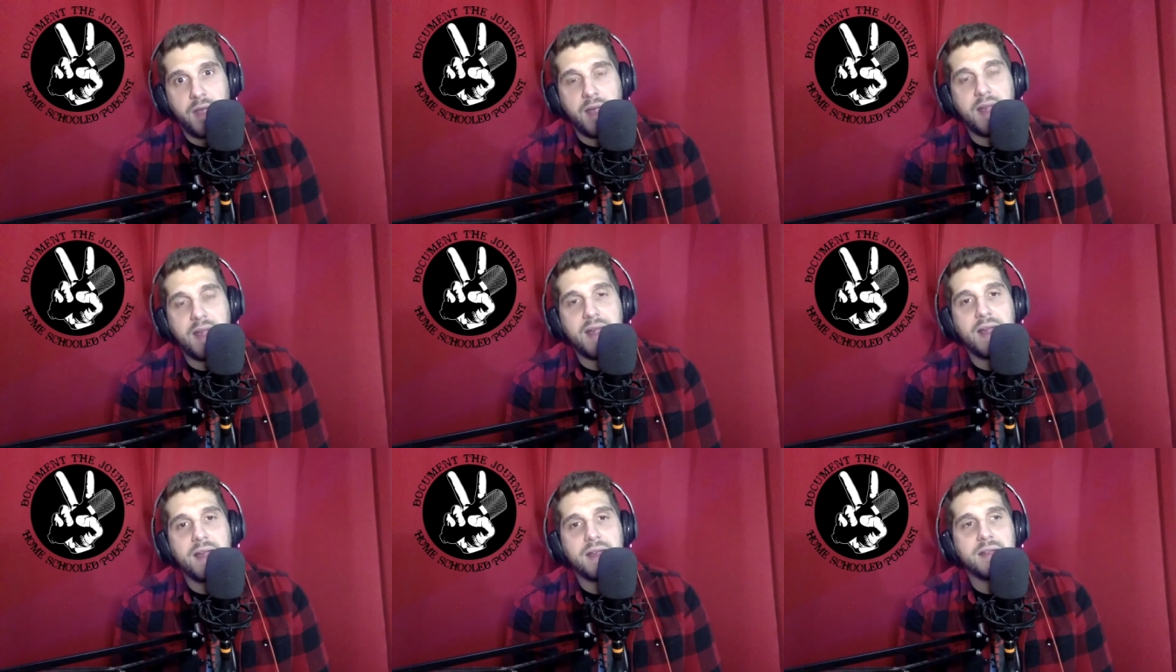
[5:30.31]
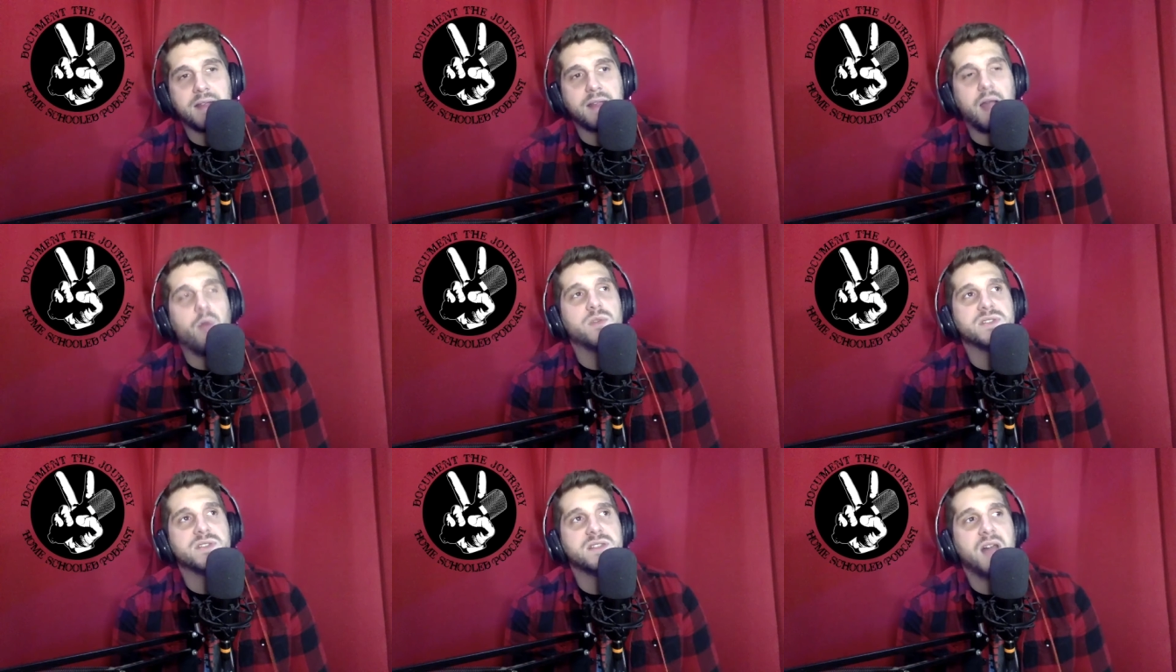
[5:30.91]
And I
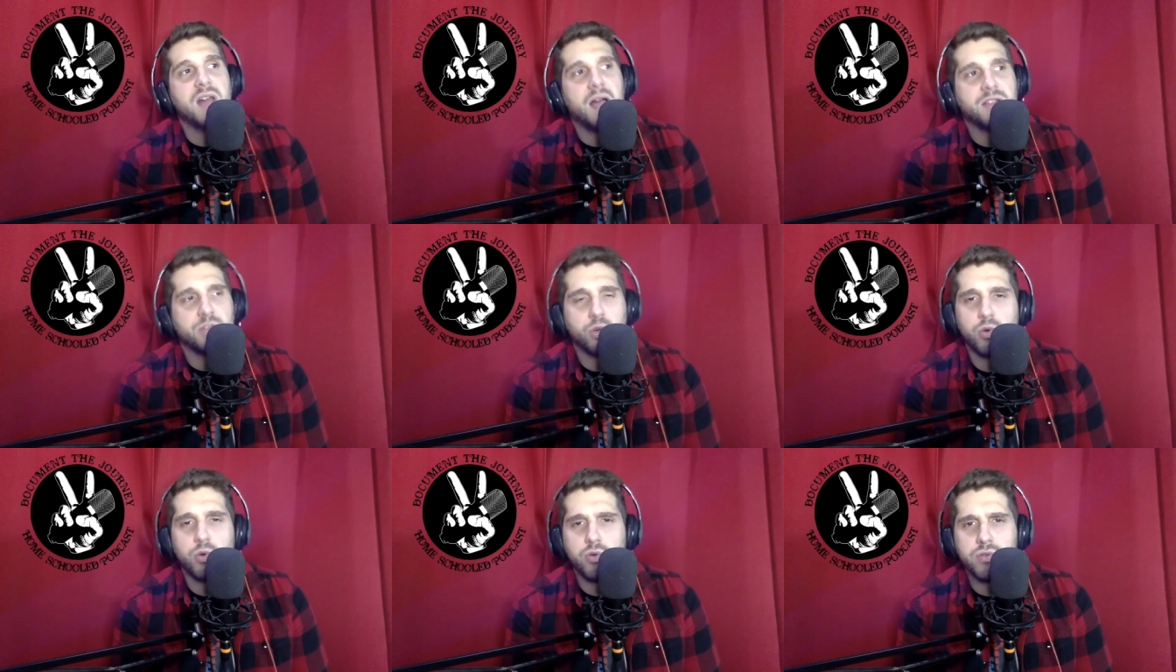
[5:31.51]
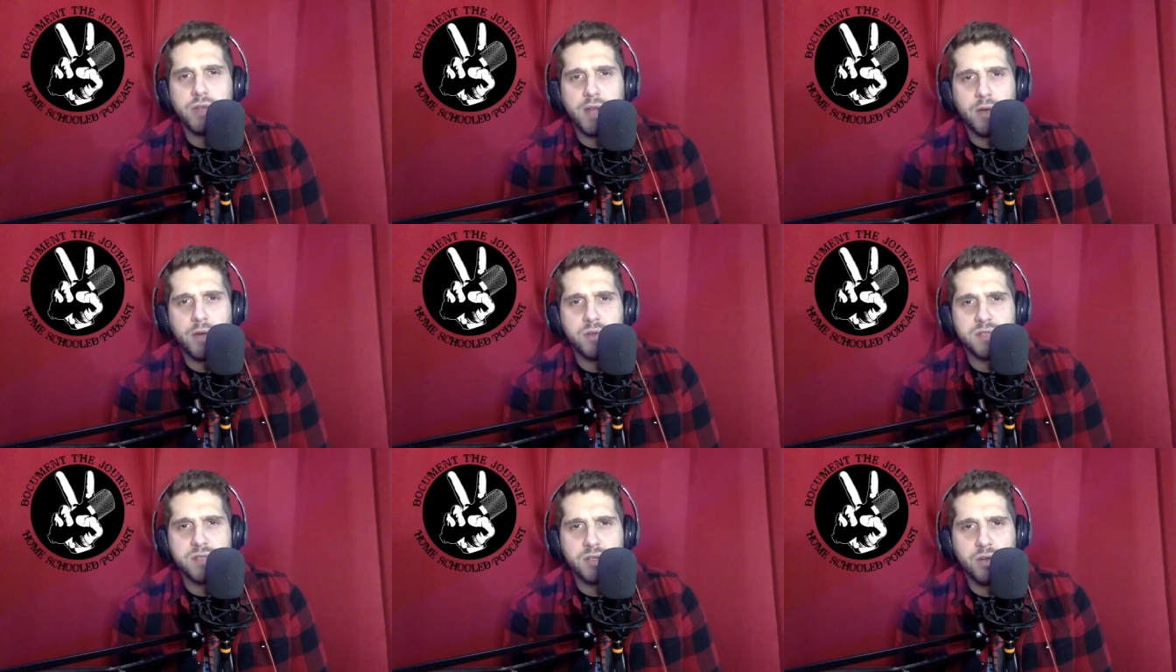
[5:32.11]
was not told that I
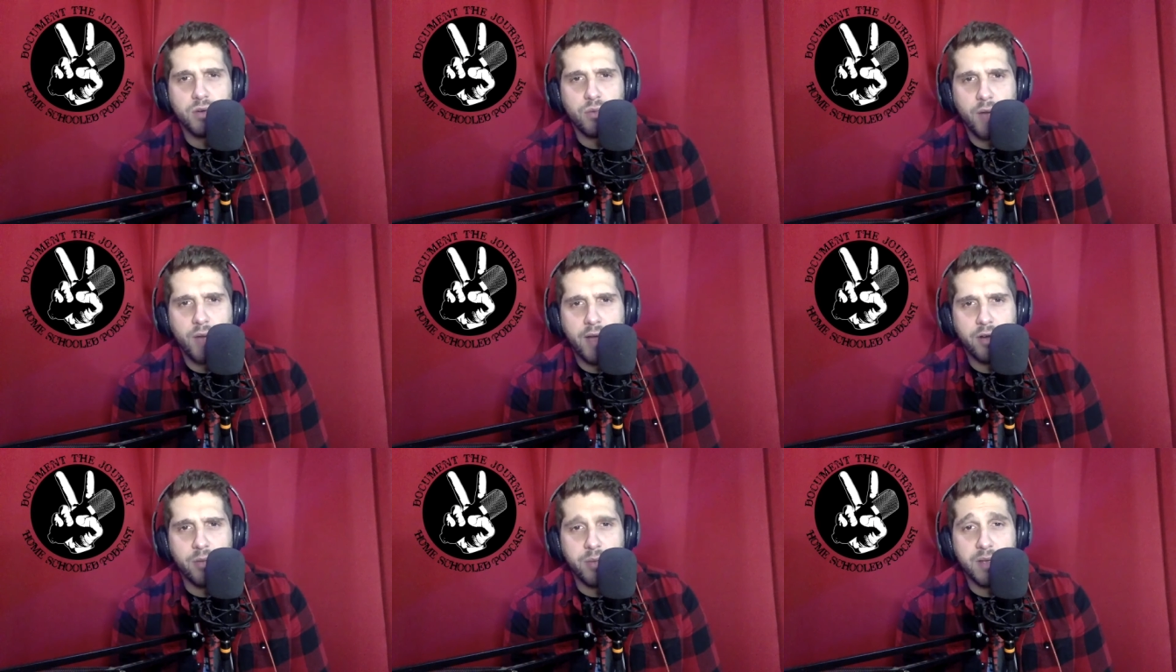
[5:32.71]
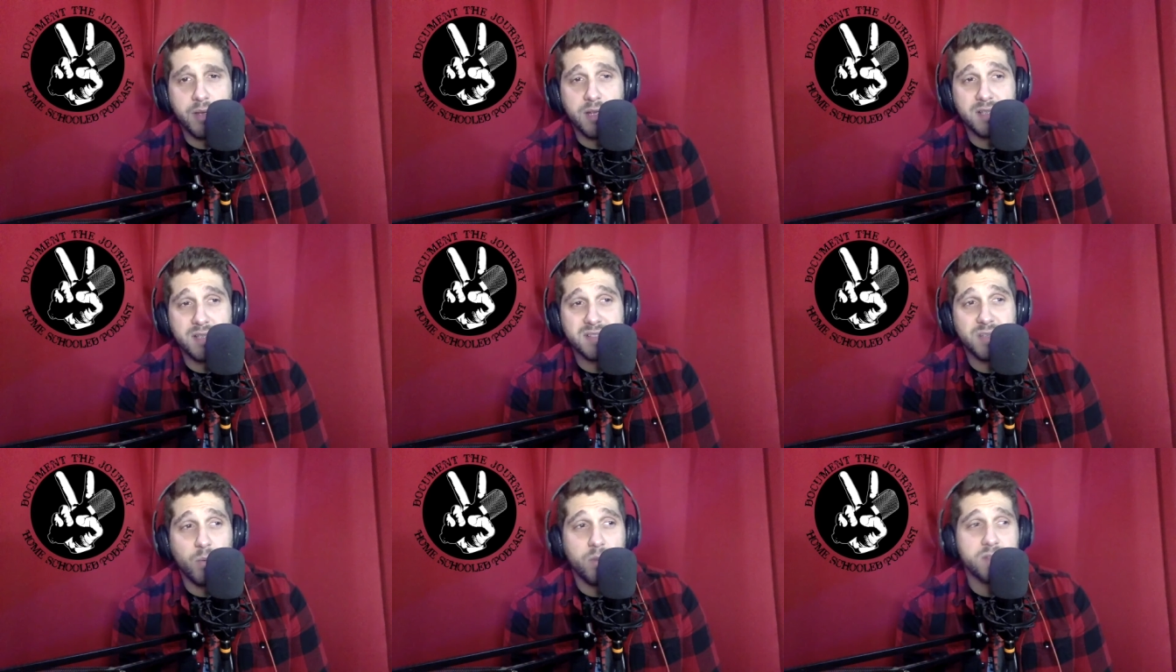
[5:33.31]
was a good writer because
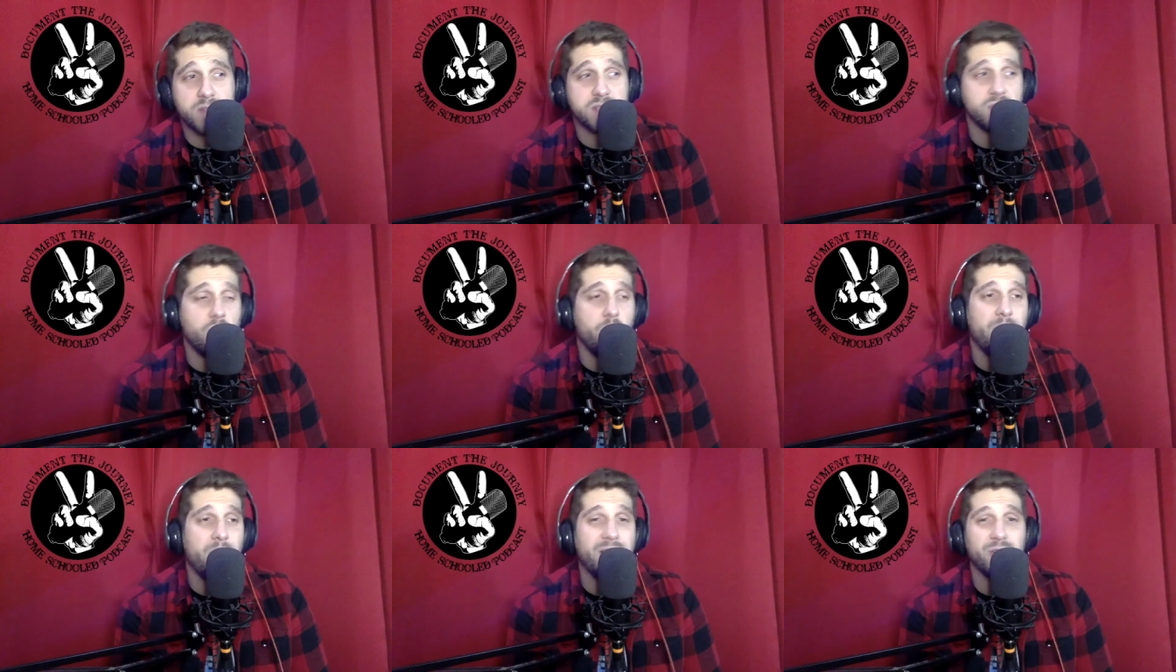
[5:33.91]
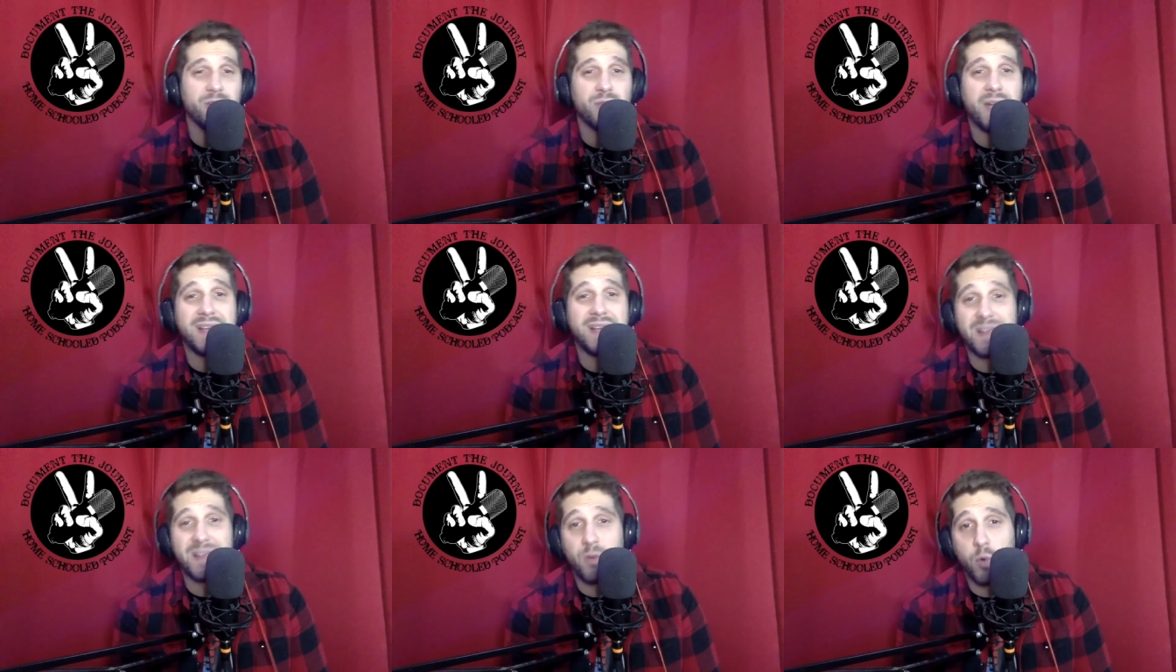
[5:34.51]
someone saw my
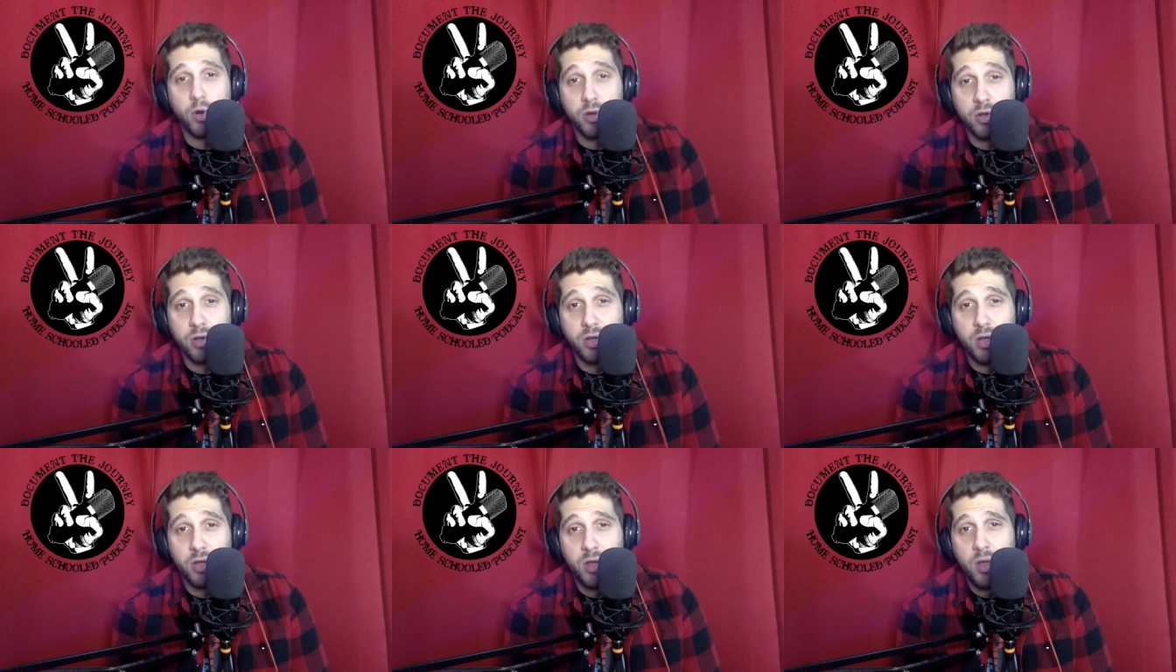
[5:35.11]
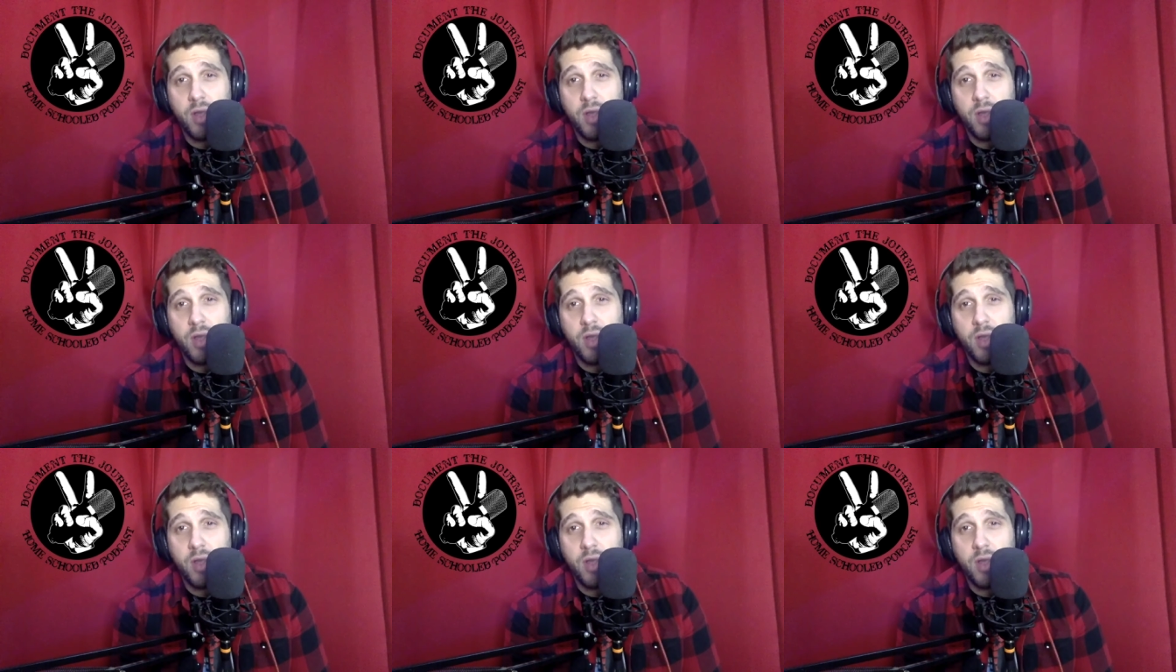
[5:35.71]
writing work.